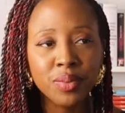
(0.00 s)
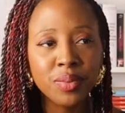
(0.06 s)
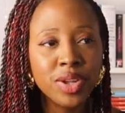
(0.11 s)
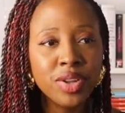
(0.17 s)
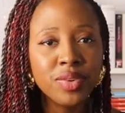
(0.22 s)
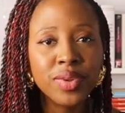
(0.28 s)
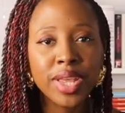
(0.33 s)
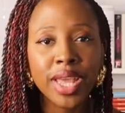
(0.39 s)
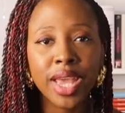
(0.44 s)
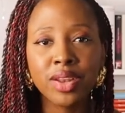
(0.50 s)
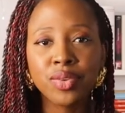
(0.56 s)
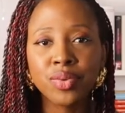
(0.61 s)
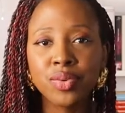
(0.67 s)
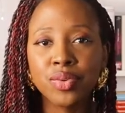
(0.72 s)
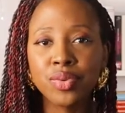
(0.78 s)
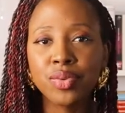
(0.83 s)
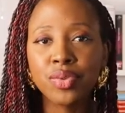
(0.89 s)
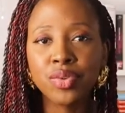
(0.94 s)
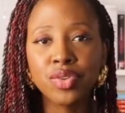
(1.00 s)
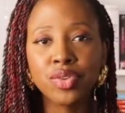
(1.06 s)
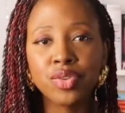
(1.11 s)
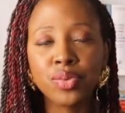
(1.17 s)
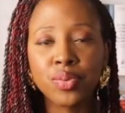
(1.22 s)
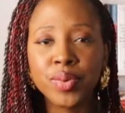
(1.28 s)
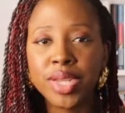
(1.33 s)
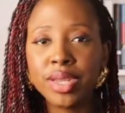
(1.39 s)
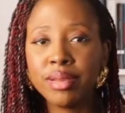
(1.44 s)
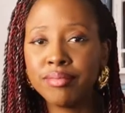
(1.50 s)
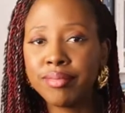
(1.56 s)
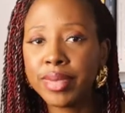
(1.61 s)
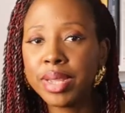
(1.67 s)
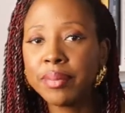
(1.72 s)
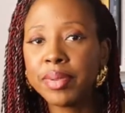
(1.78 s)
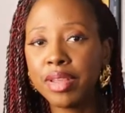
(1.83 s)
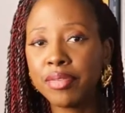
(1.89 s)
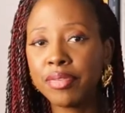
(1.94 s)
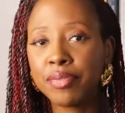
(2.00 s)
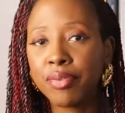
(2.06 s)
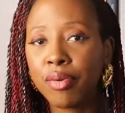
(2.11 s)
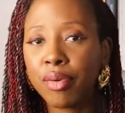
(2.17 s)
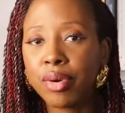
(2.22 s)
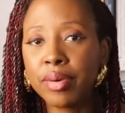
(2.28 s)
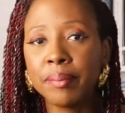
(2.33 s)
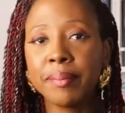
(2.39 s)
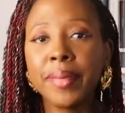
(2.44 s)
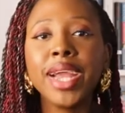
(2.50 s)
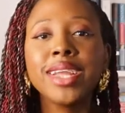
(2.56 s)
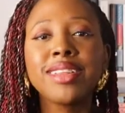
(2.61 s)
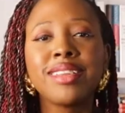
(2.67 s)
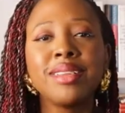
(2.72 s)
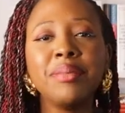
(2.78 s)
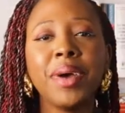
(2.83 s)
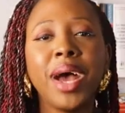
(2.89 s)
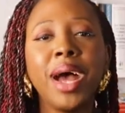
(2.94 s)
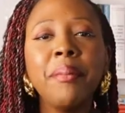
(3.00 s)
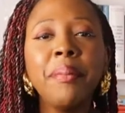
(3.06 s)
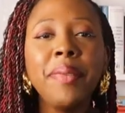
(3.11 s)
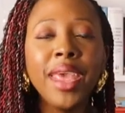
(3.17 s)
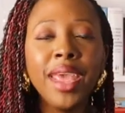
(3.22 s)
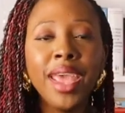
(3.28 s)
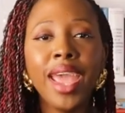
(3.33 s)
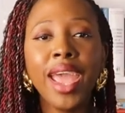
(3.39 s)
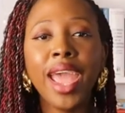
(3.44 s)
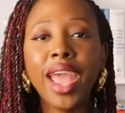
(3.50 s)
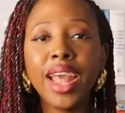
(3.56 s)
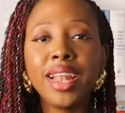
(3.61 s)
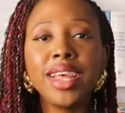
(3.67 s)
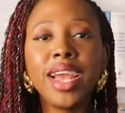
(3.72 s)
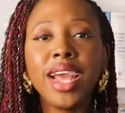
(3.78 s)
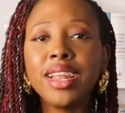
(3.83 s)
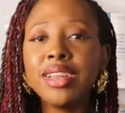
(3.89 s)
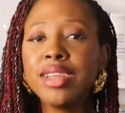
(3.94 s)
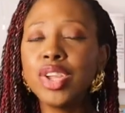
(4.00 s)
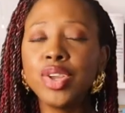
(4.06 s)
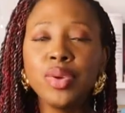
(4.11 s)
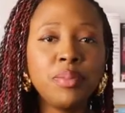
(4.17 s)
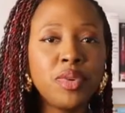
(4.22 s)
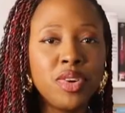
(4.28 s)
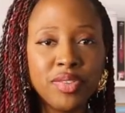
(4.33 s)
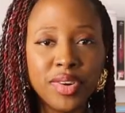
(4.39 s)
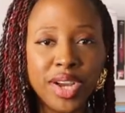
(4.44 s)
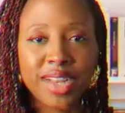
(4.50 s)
You want to get to 2, 3, maybe 4 maximum, and then you move